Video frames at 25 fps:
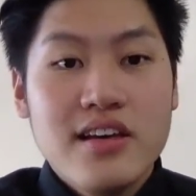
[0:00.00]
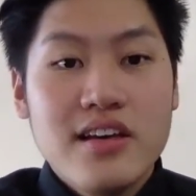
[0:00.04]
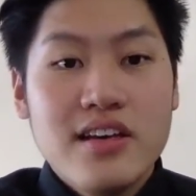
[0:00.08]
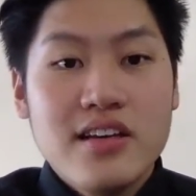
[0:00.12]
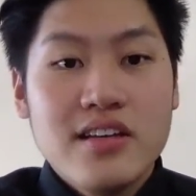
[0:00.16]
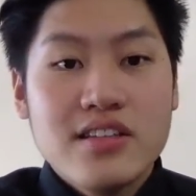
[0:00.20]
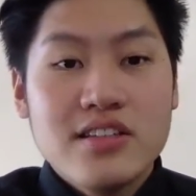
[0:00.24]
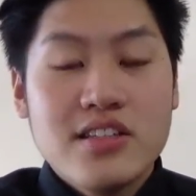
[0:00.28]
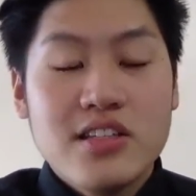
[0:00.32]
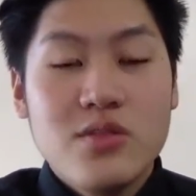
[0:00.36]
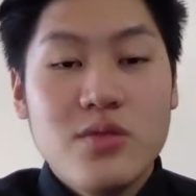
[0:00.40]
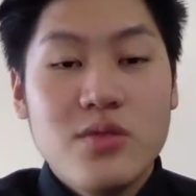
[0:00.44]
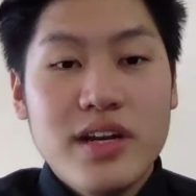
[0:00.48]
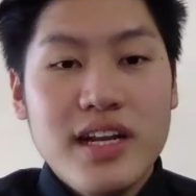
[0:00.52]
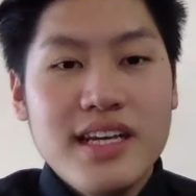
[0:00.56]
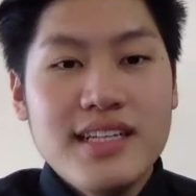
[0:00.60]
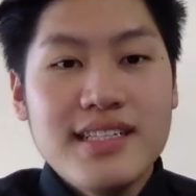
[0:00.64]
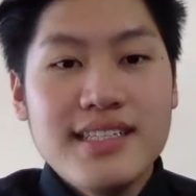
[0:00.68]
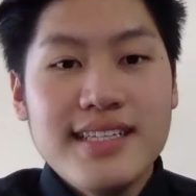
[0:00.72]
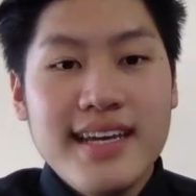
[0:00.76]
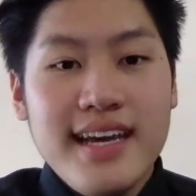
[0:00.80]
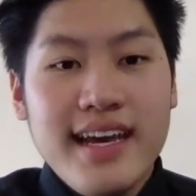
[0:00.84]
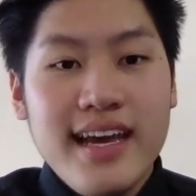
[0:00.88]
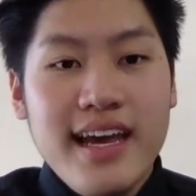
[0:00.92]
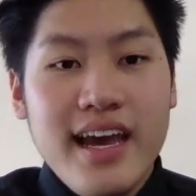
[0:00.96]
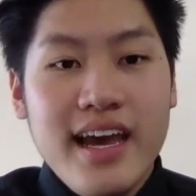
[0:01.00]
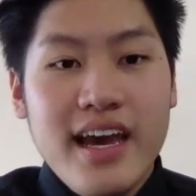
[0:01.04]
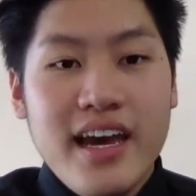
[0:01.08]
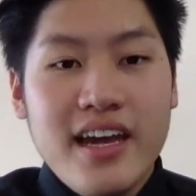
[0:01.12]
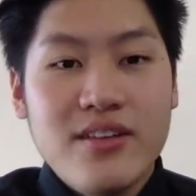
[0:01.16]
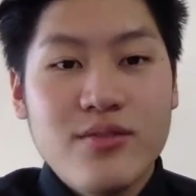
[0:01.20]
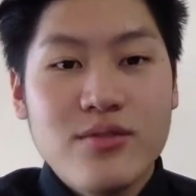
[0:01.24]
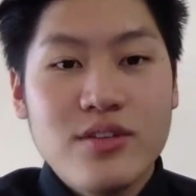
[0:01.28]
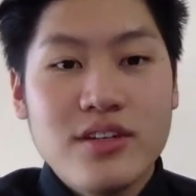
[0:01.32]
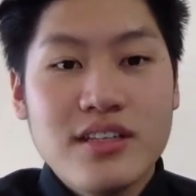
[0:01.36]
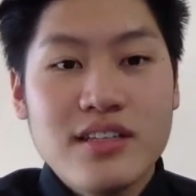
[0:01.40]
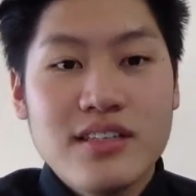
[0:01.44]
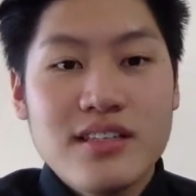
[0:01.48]
So one idea I had
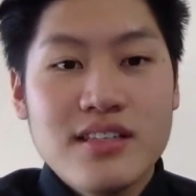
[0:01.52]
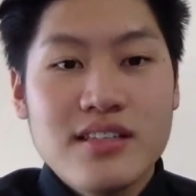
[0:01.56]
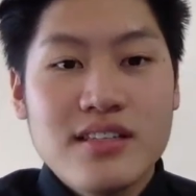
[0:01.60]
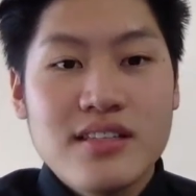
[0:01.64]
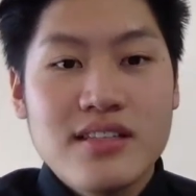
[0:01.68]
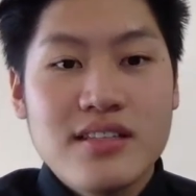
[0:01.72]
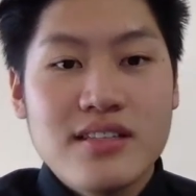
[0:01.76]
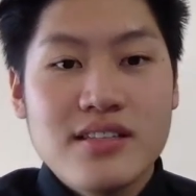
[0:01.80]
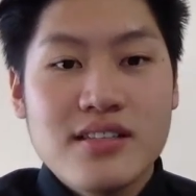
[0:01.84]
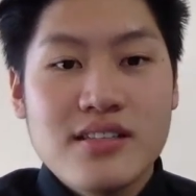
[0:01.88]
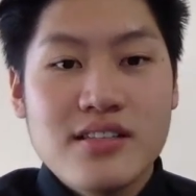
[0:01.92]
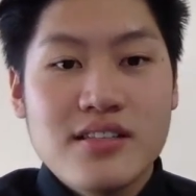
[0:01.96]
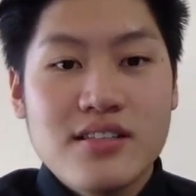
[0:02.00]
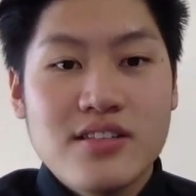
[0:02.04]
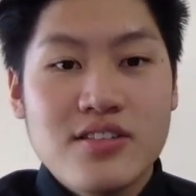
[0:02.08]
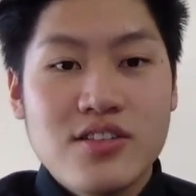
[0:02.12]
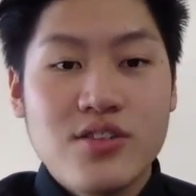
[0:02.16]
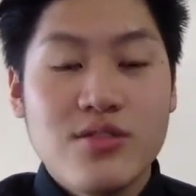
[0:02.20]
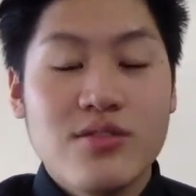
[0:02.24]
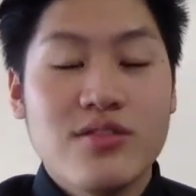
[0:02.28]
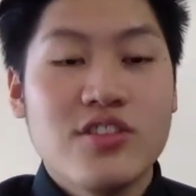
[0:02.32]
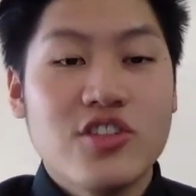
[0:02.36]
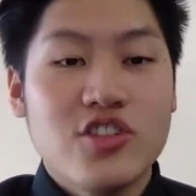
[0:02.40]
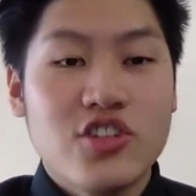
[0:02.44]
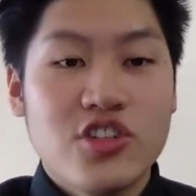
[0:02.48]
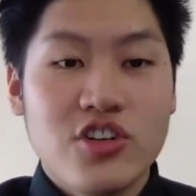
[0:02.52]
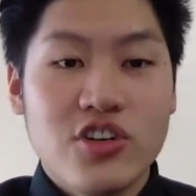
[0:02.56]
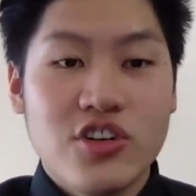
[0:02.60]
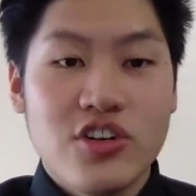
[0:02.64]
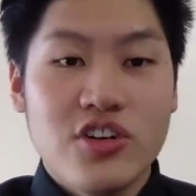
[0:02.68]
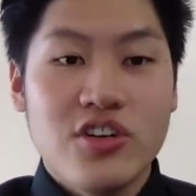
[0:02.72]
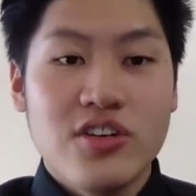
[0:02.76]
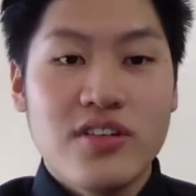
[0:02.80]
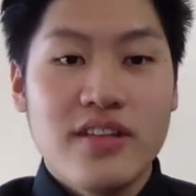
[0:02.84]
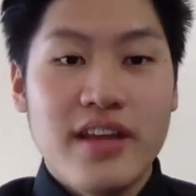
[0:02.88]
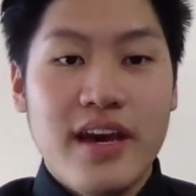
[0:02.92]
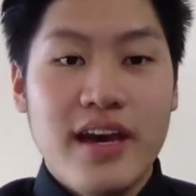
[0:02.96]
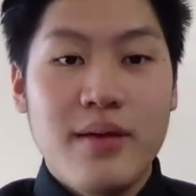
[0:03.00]
was to
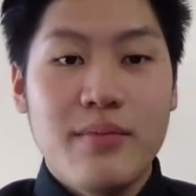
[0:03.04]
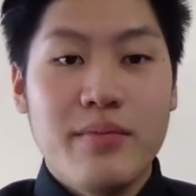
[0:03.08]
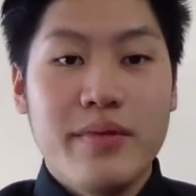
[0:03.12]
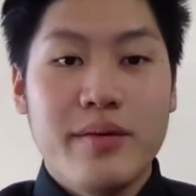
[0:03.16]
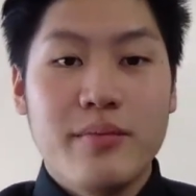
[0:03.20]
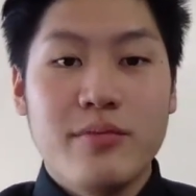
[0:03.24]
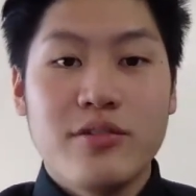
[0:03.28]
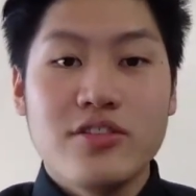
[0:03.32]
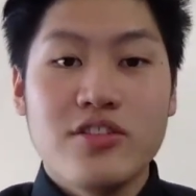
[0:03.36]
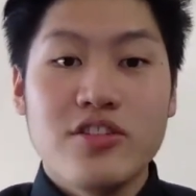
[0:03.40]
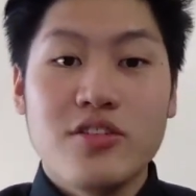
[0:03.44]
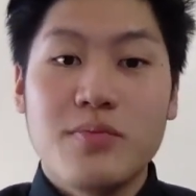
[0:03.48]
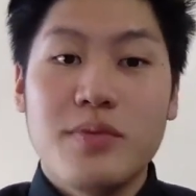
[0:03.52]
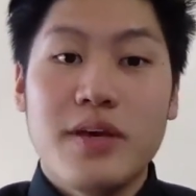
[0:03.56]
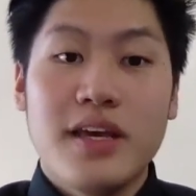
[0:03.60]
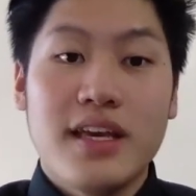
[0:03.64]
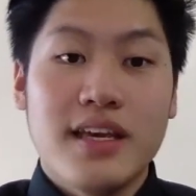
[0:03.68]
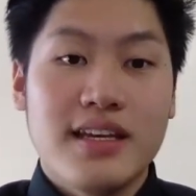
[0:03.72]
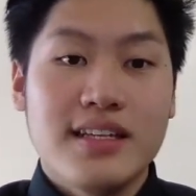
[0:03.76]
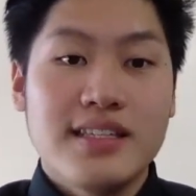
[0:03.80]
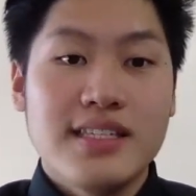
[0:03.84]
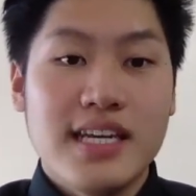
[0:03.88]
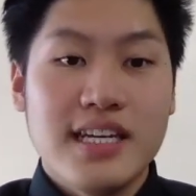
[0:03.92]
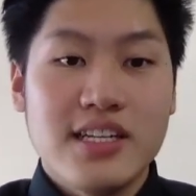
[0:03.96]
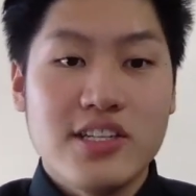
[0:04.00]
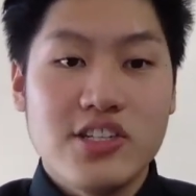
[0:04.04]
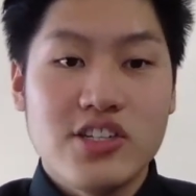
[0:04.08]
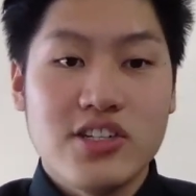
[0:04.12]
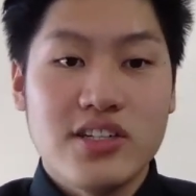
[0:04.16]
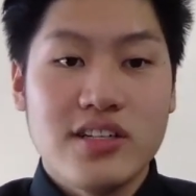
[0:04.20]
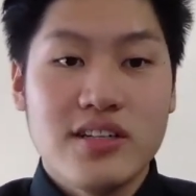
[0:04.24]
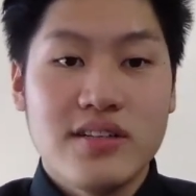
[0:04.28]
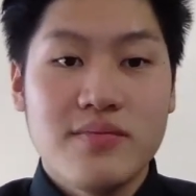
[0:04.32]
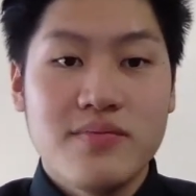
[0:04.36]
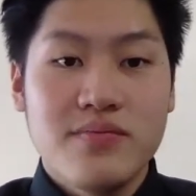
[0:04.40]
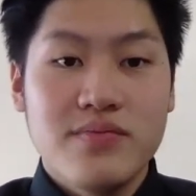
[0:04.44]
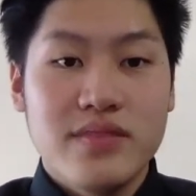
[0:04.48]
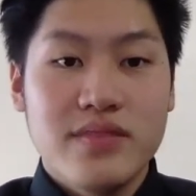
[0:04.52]
ensure that members are paying
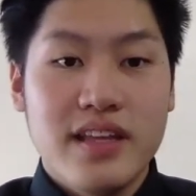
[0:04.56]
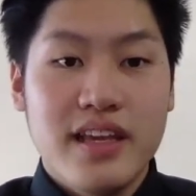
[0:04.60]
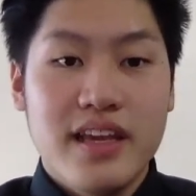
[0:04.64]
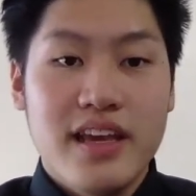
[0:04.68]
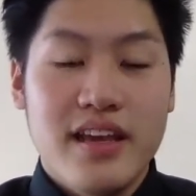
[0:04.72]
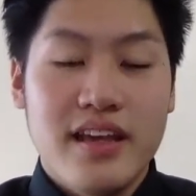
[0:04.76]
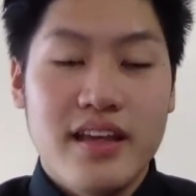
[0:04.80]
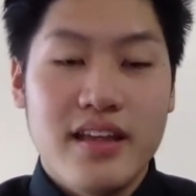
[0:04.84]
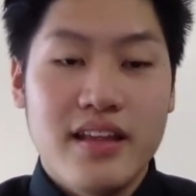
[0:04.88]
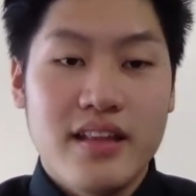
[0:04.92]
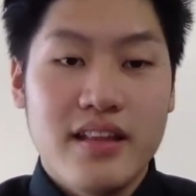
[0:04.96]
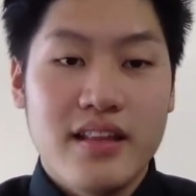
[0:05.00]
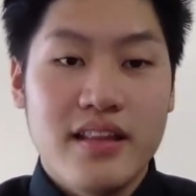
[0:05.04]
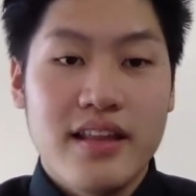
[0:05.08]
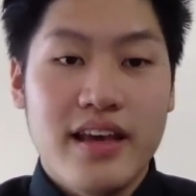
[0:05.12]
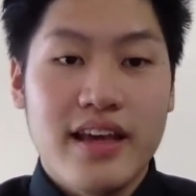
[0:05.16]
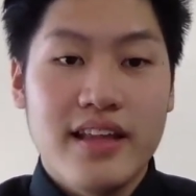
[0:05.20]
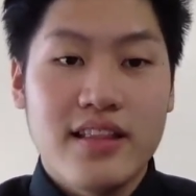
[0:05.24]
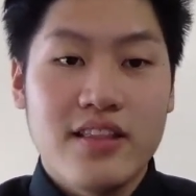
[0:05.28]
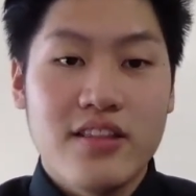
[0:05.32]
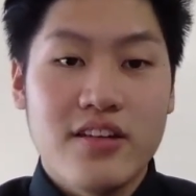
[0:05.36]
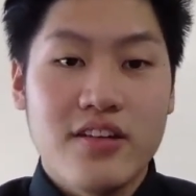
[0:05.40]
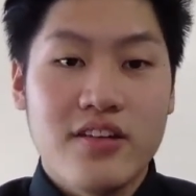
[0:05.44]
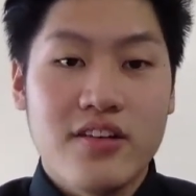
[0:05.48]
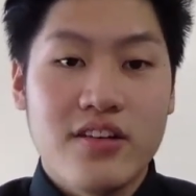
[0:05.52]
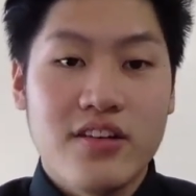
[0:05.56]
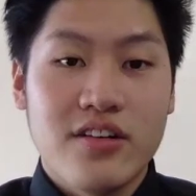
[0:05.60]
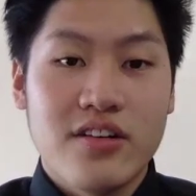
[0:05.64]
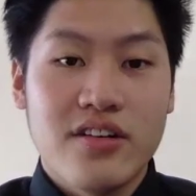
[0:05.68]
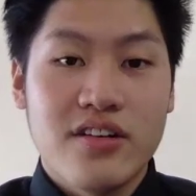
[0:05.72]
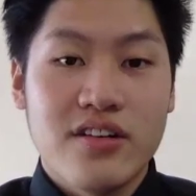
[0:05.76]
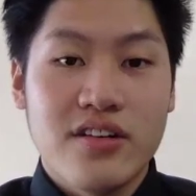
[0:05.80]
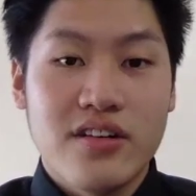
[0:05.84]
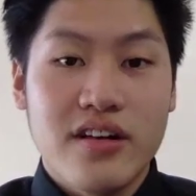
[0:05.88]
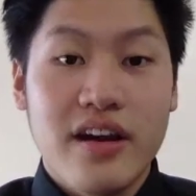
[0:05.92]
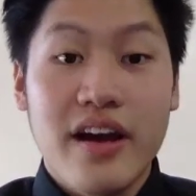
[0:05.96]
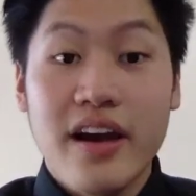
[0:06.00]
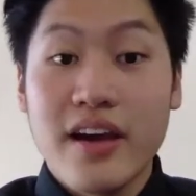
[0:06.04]
attention and that
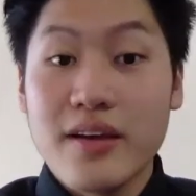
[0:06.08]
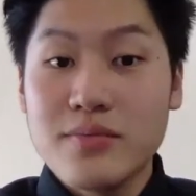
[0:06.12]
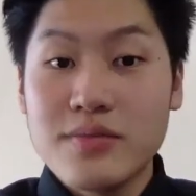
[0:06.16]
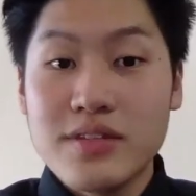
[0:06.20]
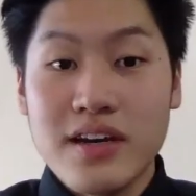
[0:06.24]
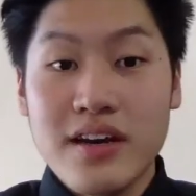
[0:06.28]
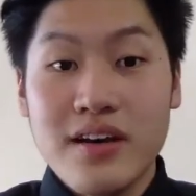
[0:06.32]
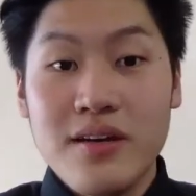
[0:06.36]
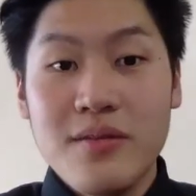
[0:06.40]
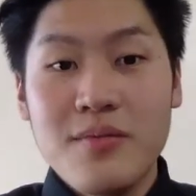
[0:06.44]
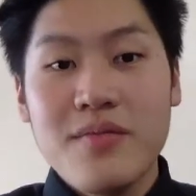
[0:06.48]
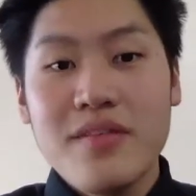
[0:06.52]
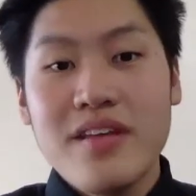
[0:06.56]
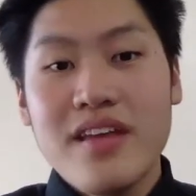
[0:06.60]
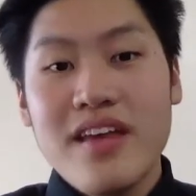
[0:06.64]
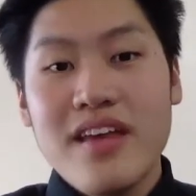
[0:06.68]
they're hyped up,